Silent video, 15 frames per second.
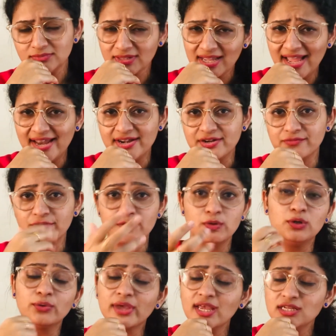And when you're
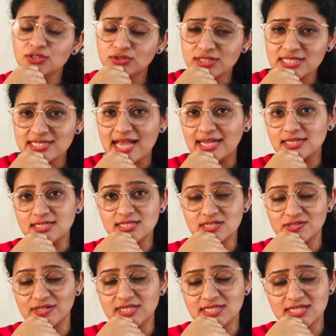looking into the
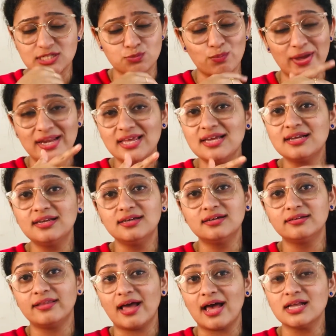statistics, it's very clear
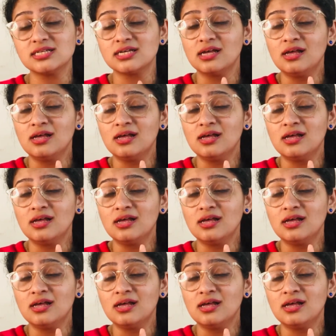that